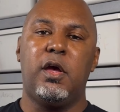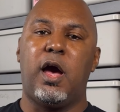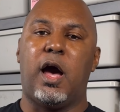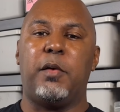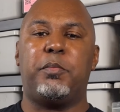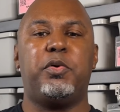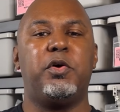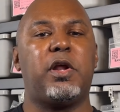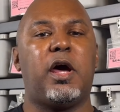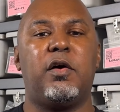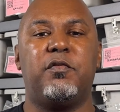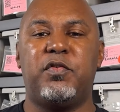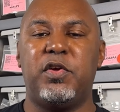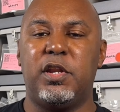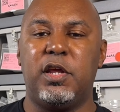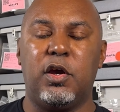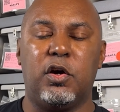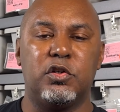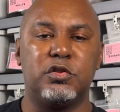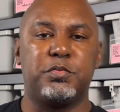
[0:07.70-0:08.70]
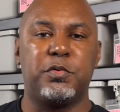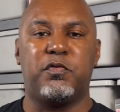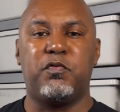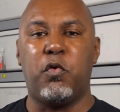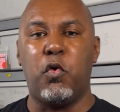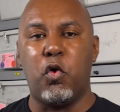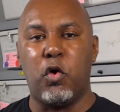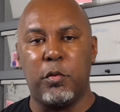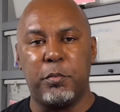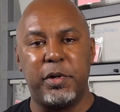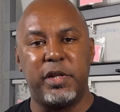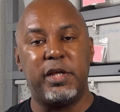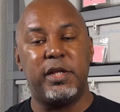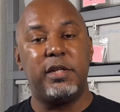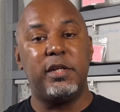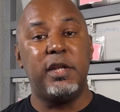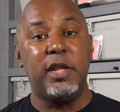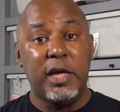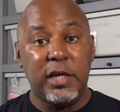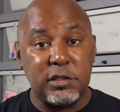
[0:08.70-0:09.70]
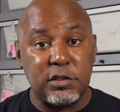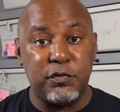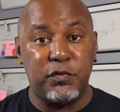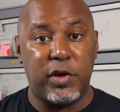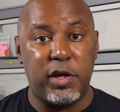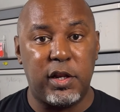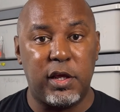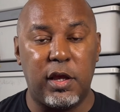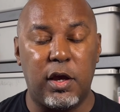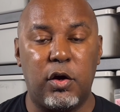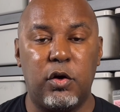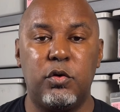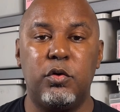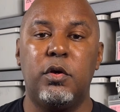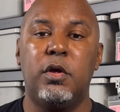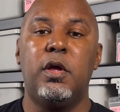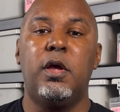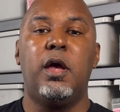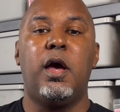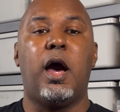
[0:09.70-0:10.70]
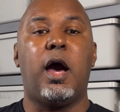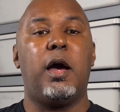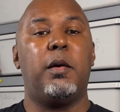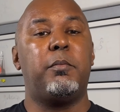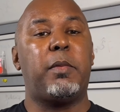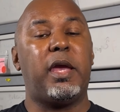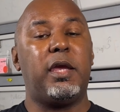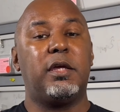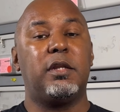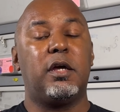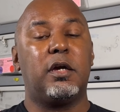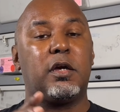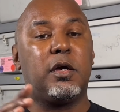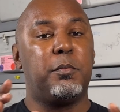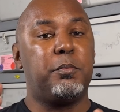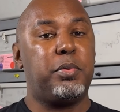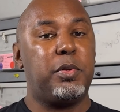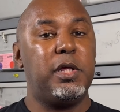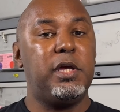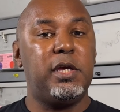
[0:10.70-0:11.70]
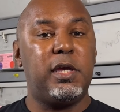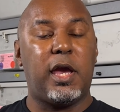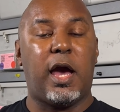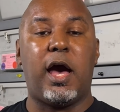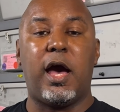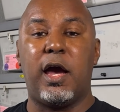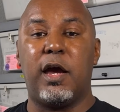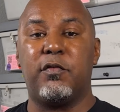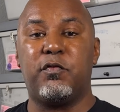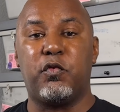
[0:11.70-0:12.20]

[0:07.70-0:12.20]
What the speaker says: I put out videos before, but in this video, I'm making a complete guide